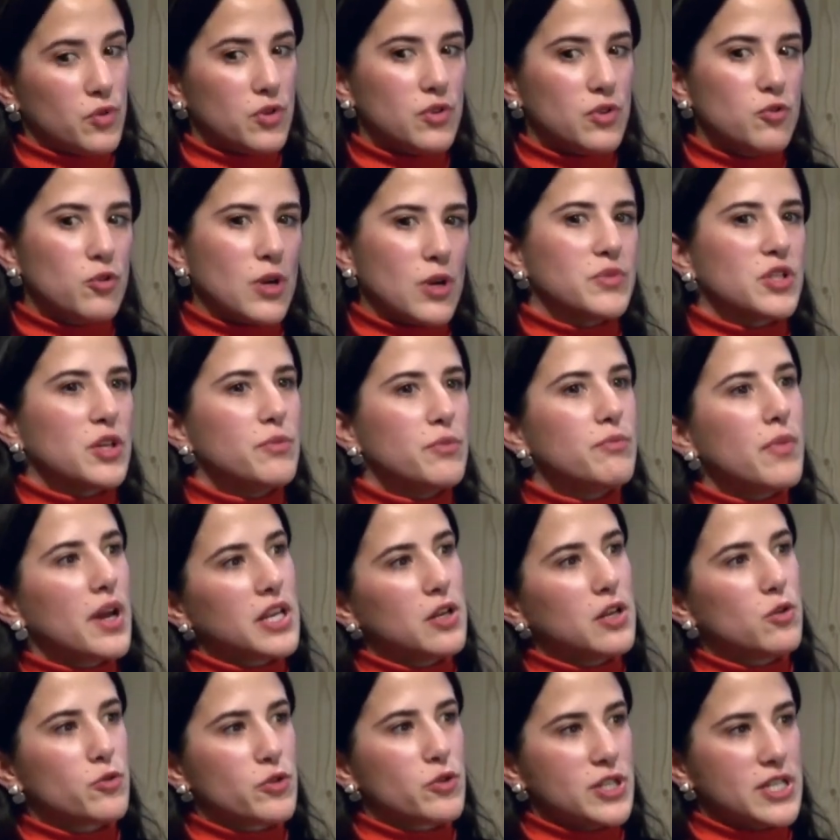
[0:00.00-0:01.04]
crypto money
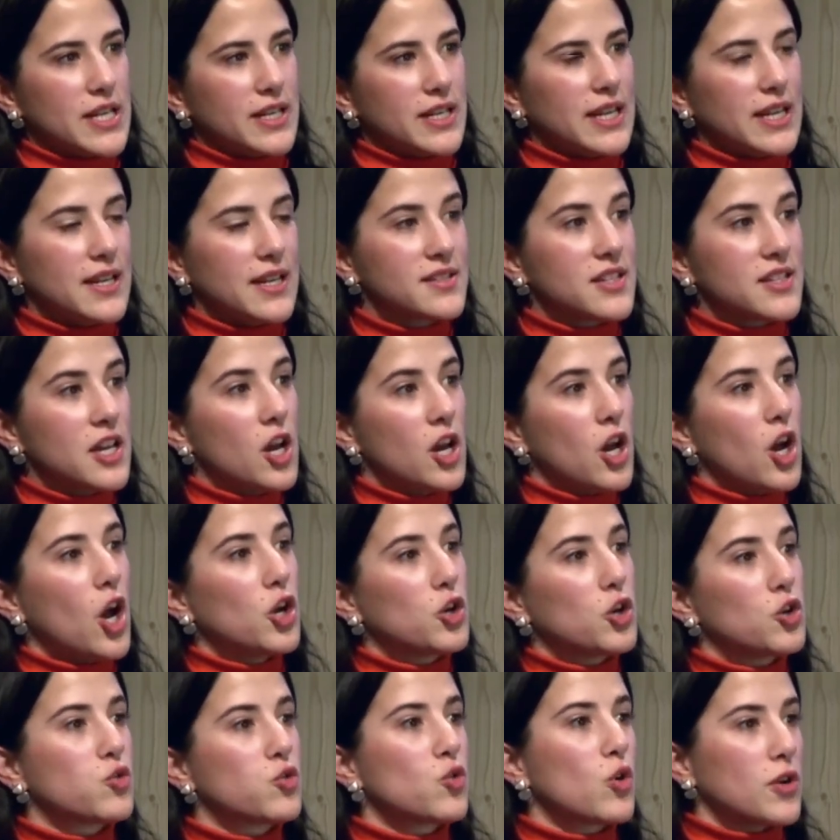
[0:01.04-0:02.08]
laundering techniques,
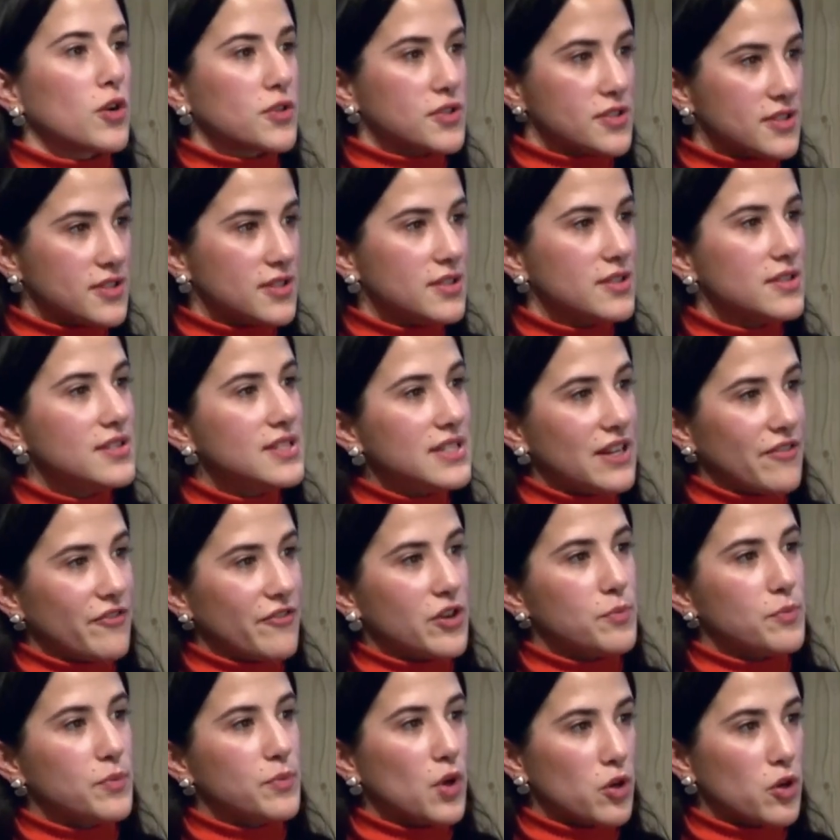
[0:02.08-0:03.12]
across
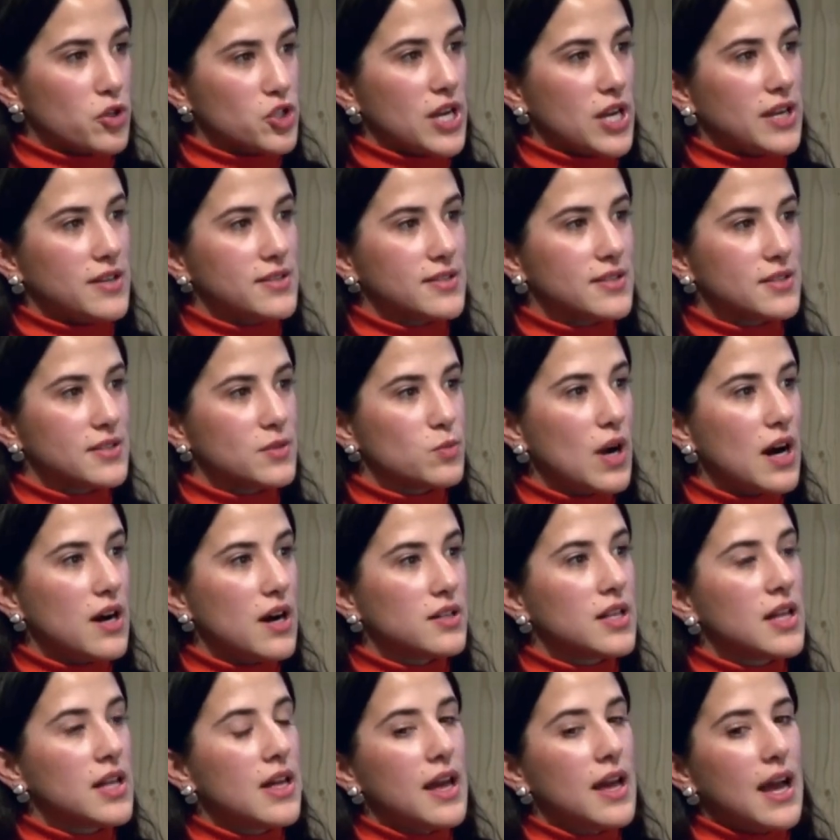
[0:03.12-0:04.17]
different blockchains as
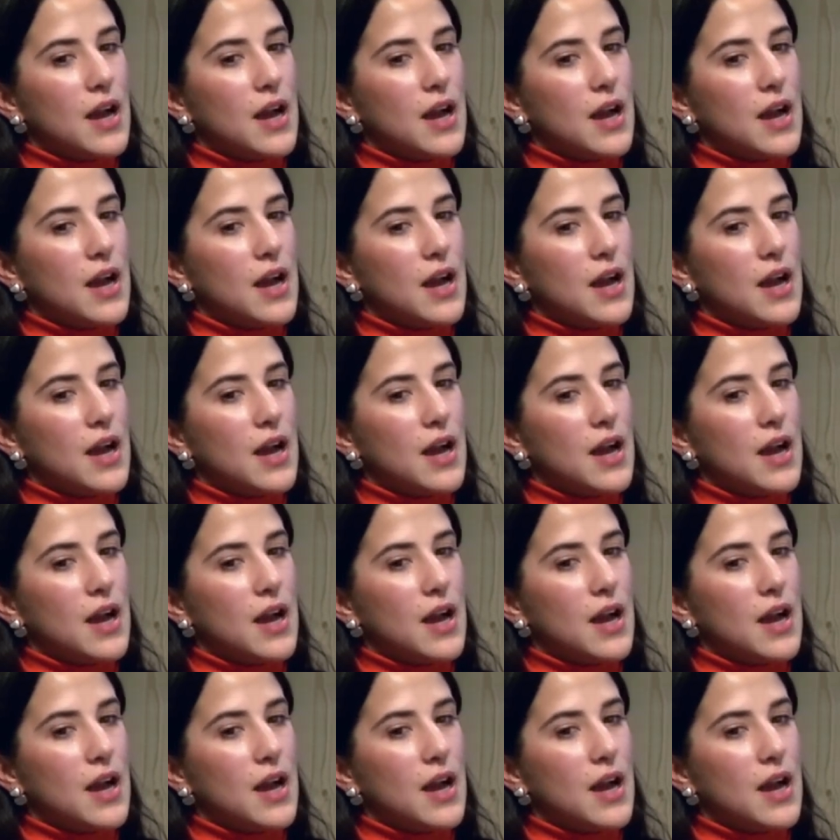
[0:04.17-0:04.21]
well.